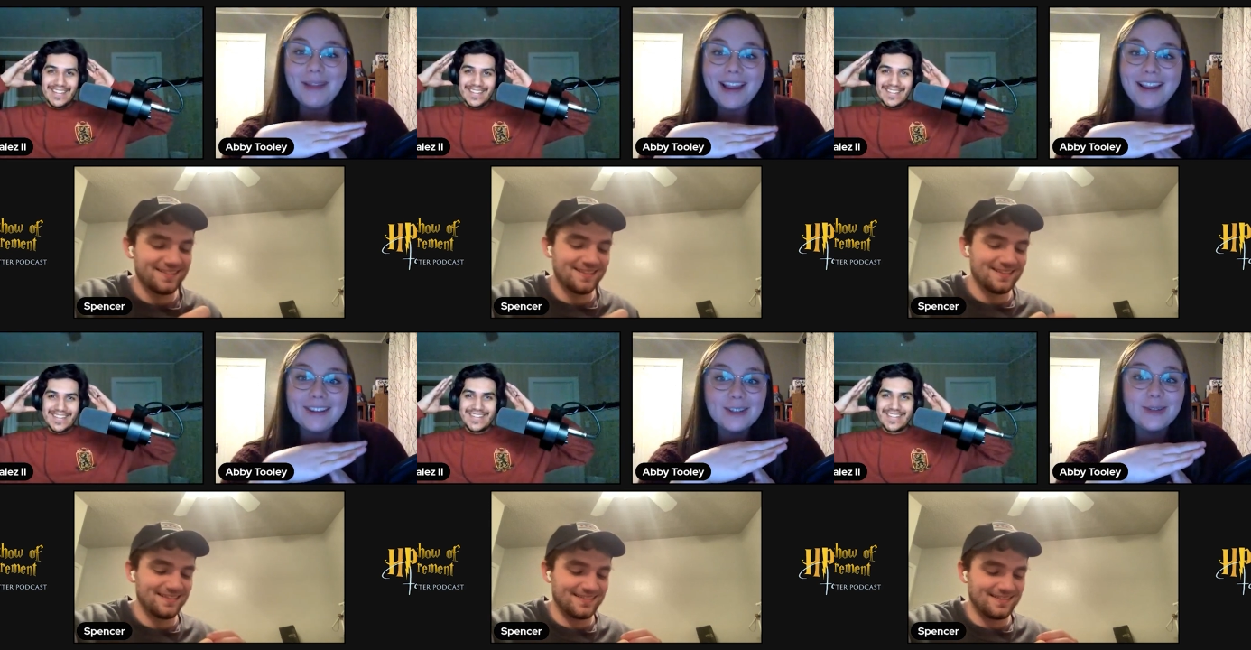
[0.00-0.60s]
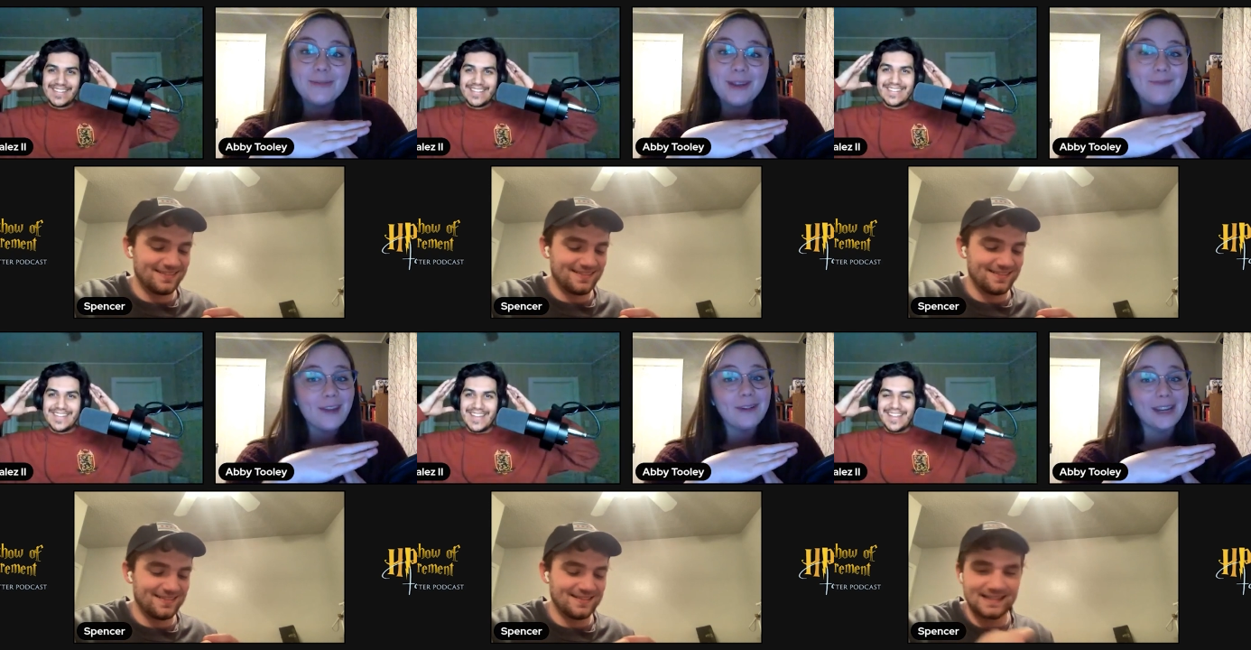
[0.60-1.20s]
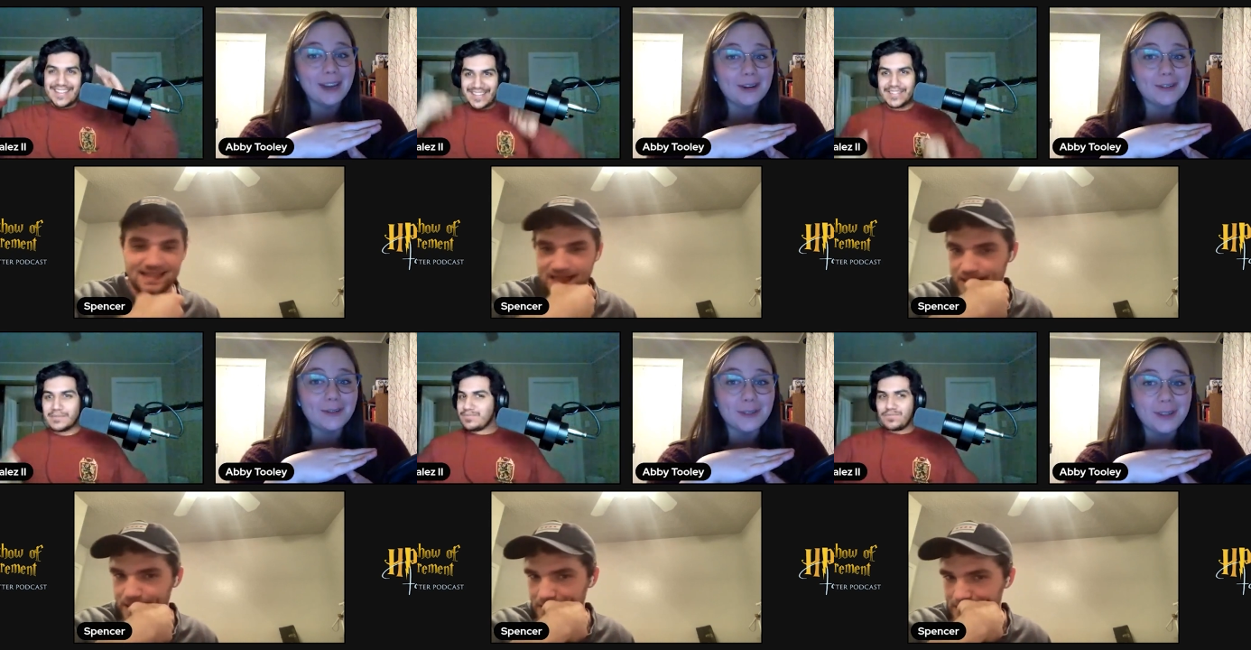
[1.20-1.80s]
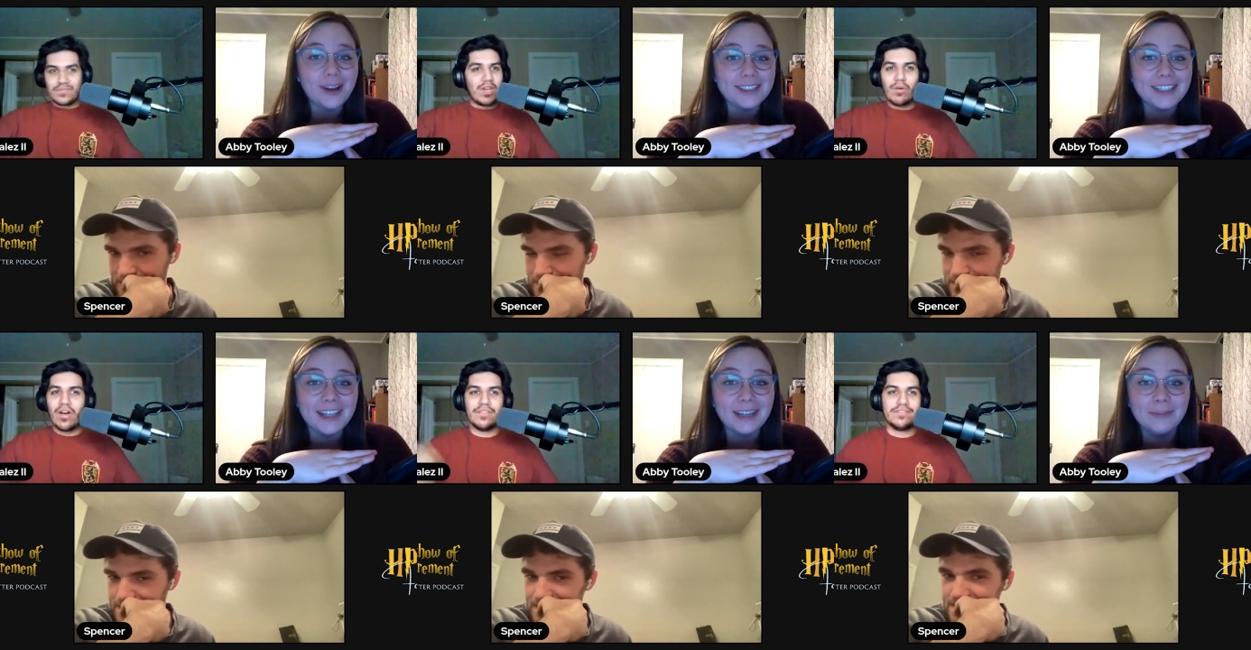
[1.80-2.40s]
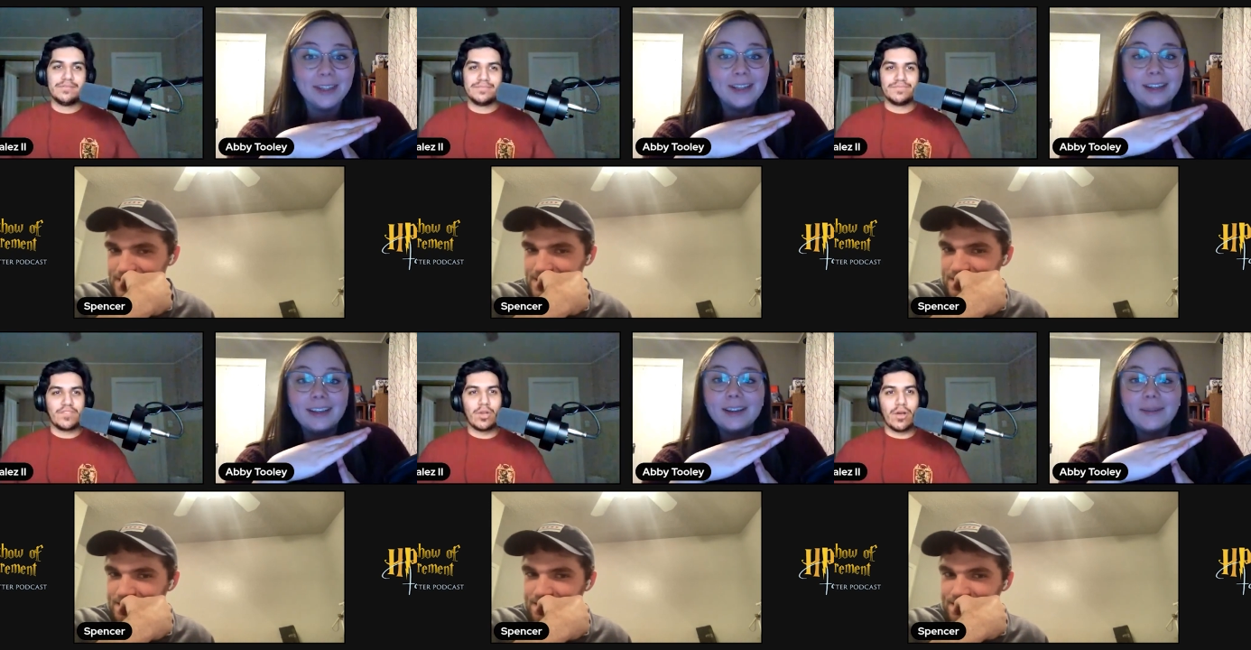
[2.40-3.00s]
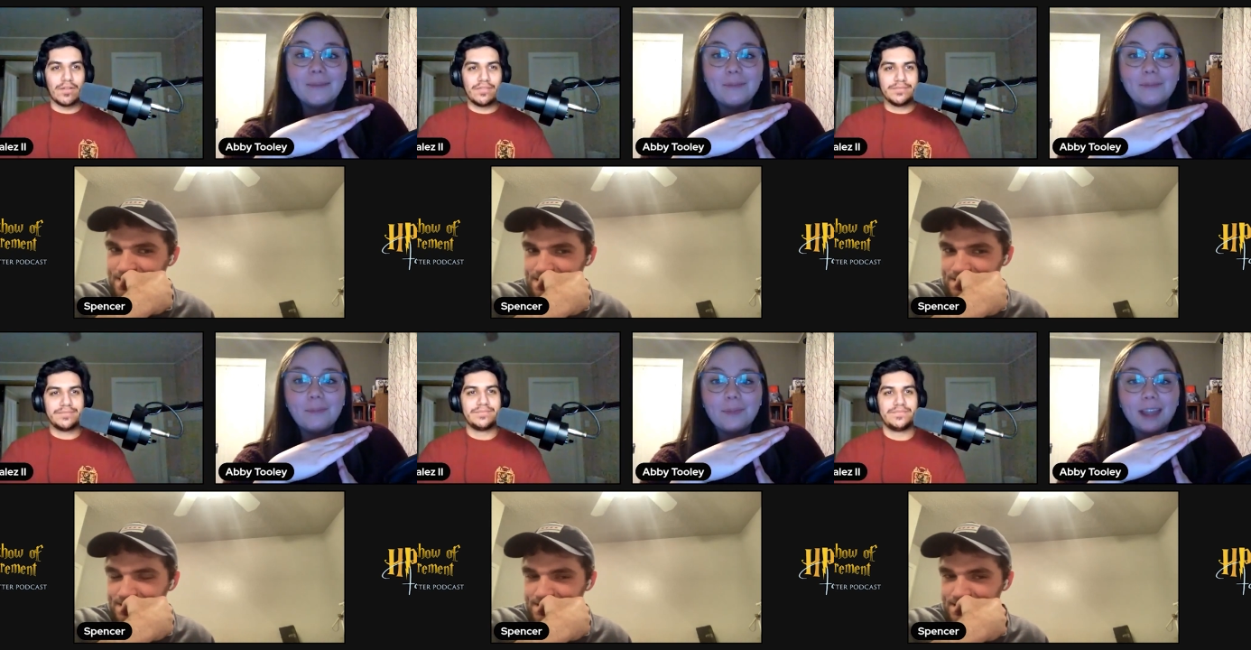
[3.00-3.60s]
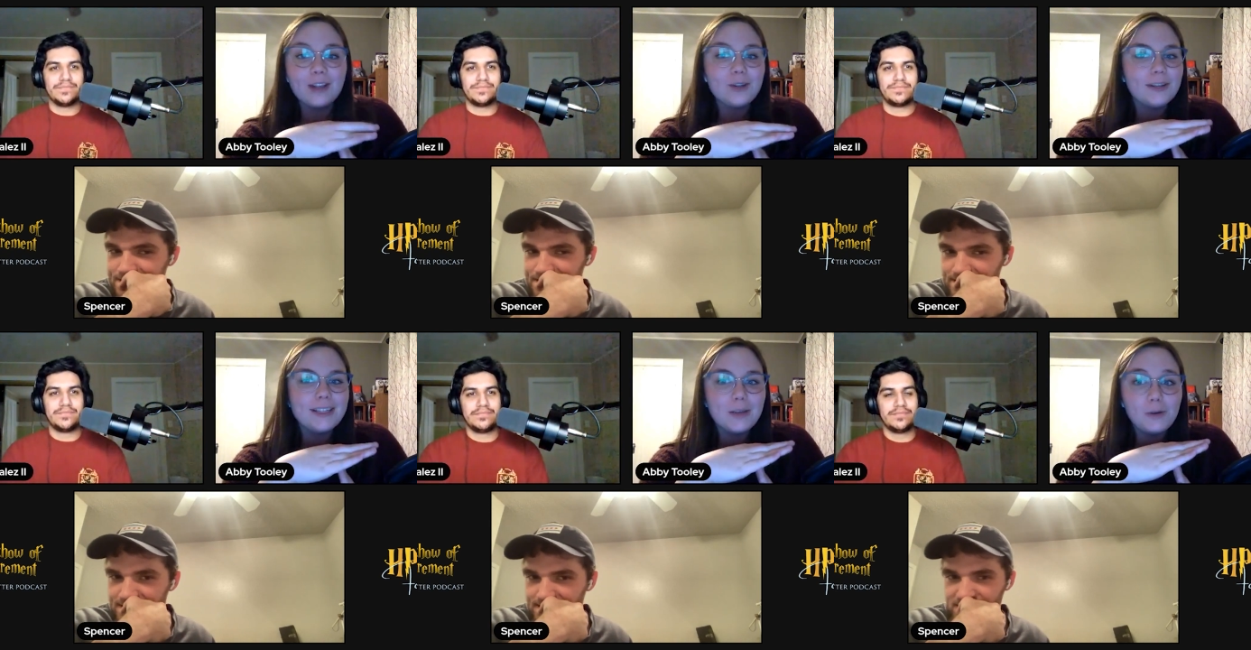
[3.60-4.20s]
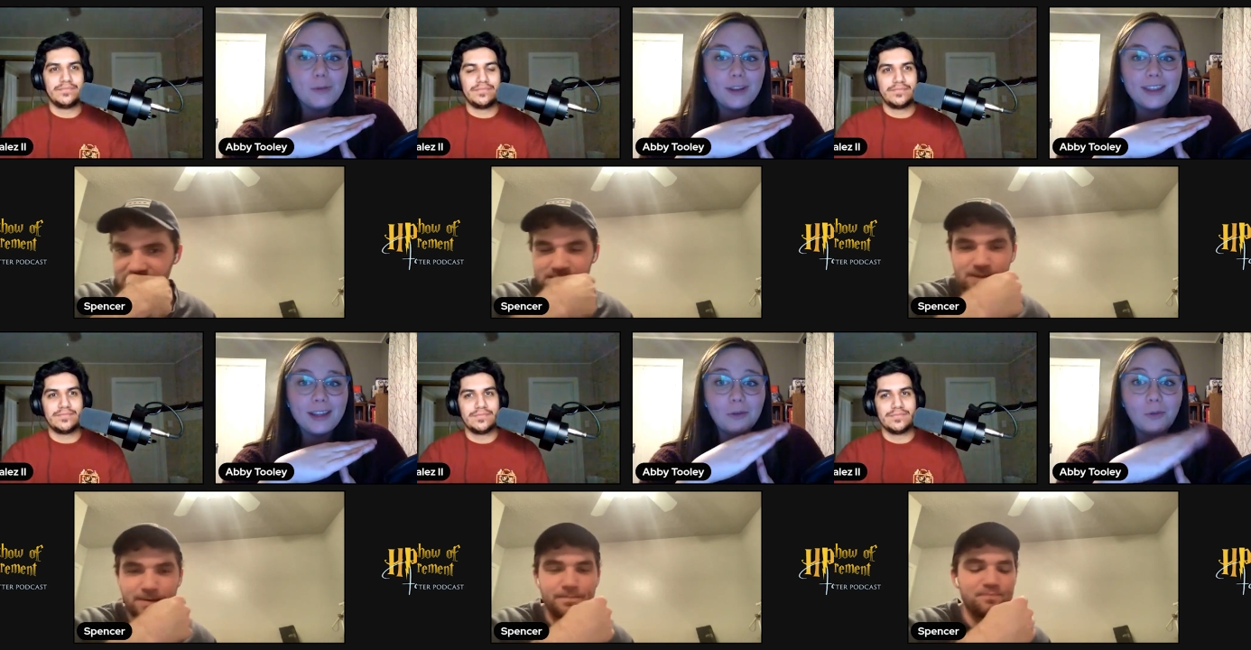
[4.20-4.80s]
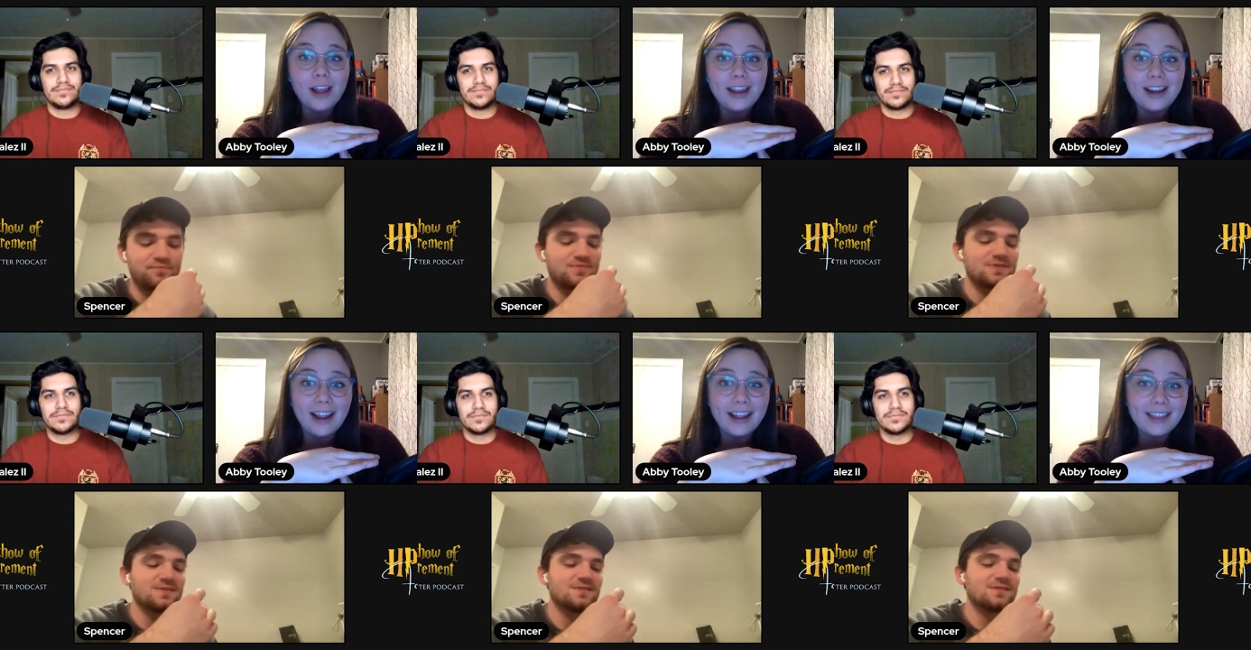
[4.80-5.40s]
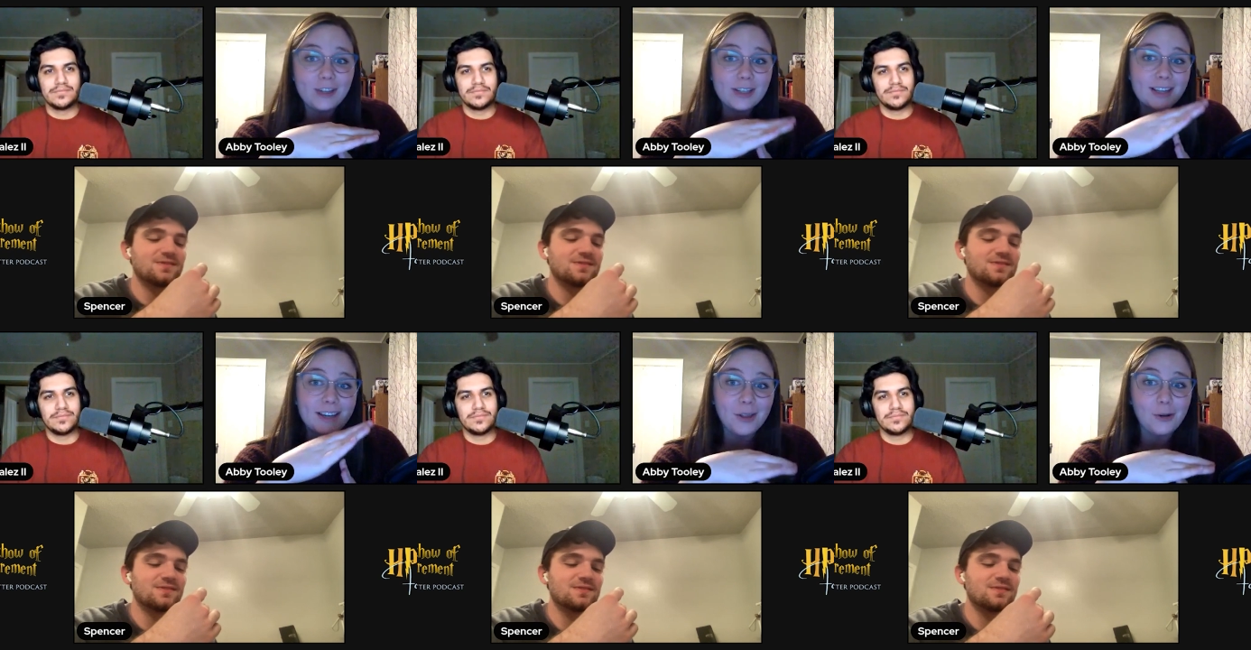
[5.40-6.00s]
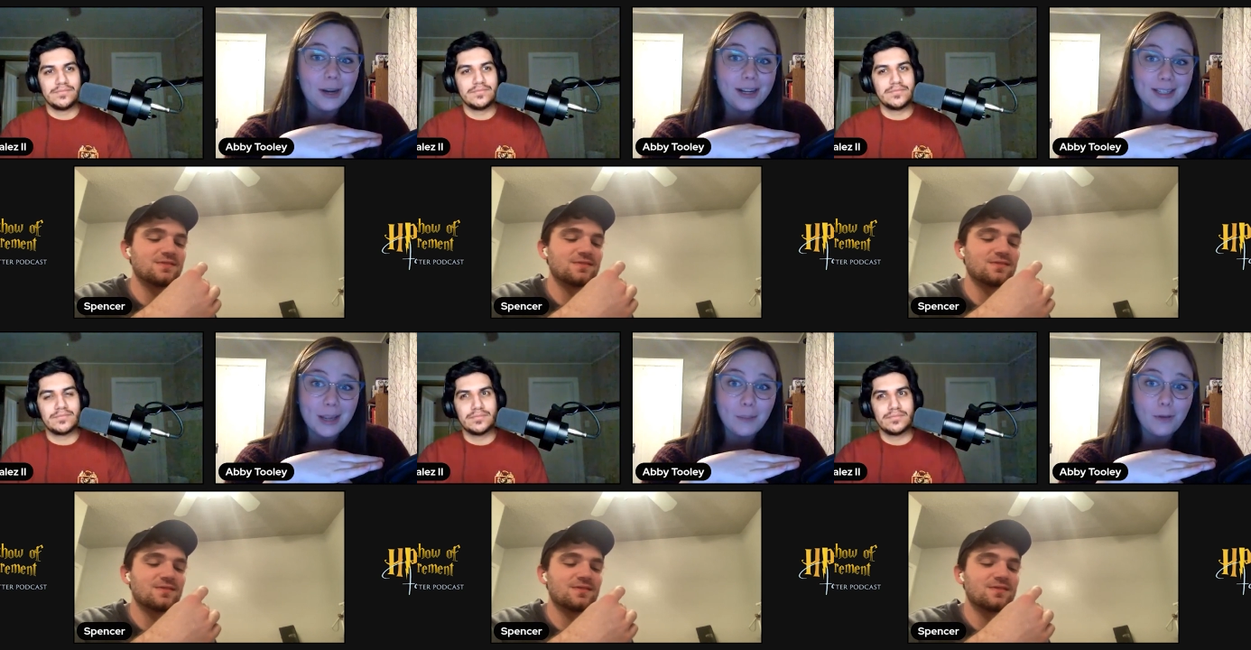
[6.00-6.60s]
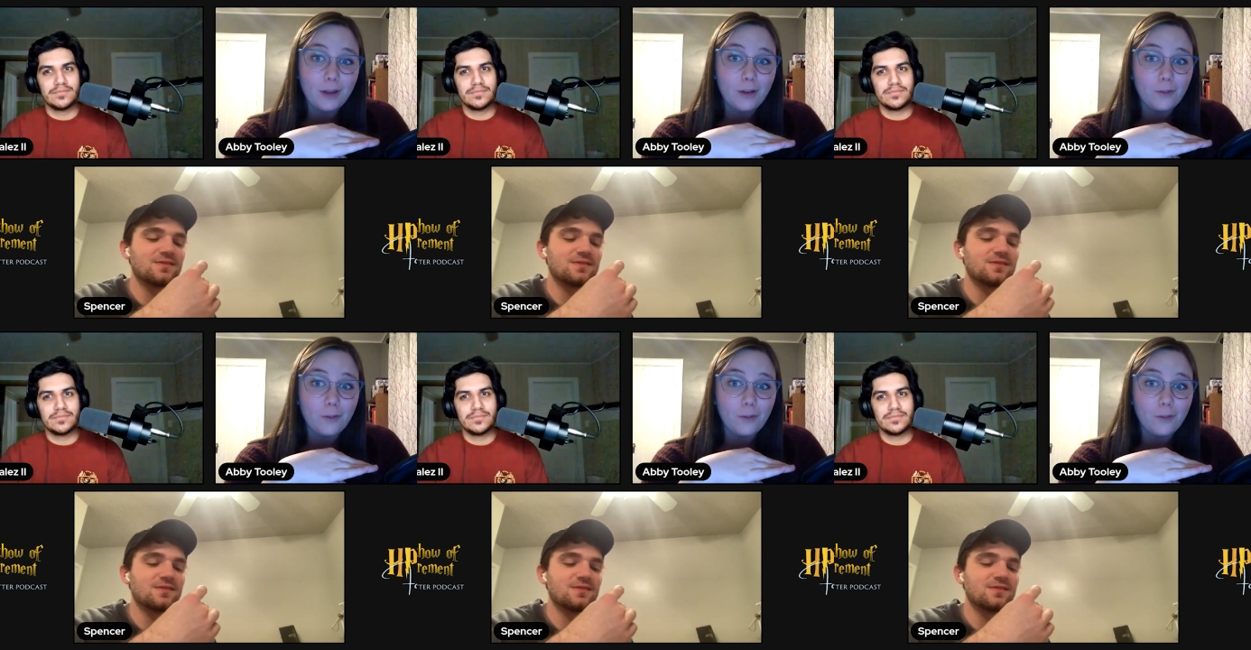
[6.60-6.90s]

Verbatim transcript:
Speaker 1: my she was my favorite yeah. character for a long go
Speaker 2: time. Go off. Go off.
Speaker 1: I just wanted to say one more thing. One, I think she's another great example of a